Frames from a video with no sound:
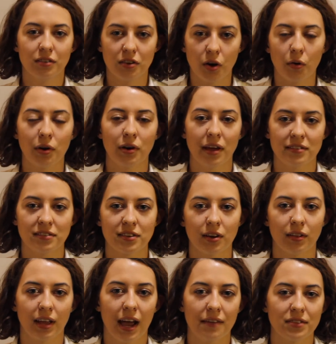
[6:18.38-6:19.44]
don't
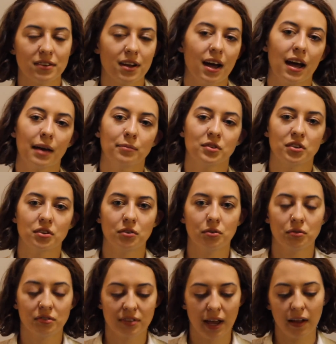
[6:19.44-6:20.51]
necessarily have the time to
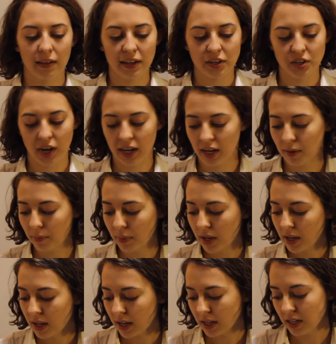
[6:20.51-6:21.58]
sell each item
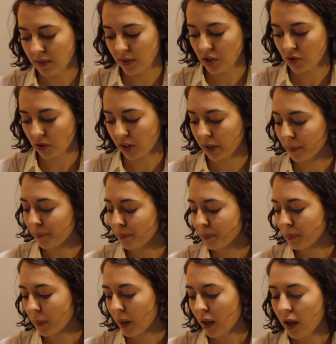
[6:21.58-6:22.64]
individually.
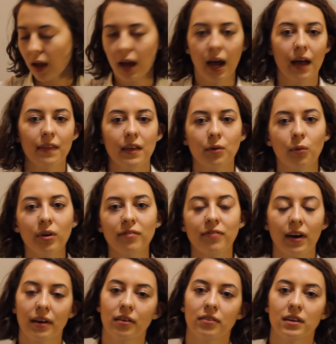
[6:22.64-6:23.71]
And then one
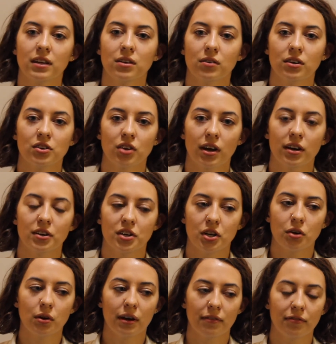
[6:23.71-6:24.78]
final thing you can try to
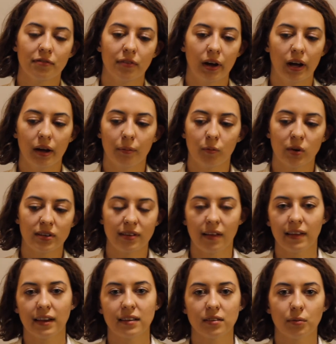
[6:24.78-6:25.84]
do if
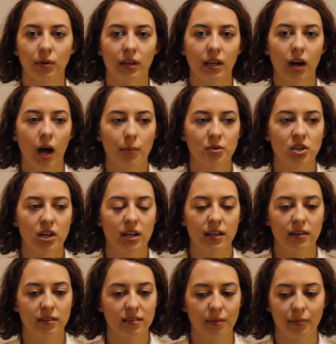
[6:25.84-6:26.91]
reselling isn't really an
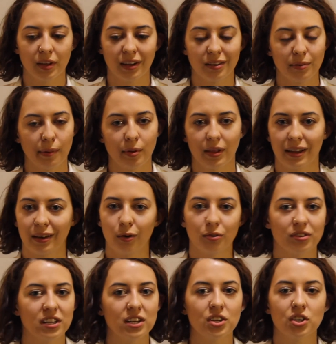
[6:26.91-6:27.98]
option, something is maybe like an old
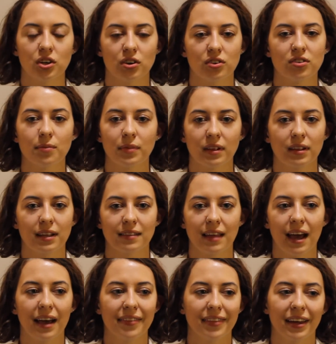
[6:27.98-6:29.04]
t-shirt or something like
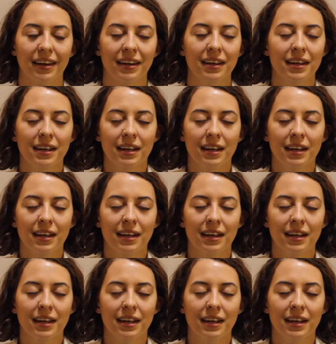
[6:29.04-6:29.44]
that that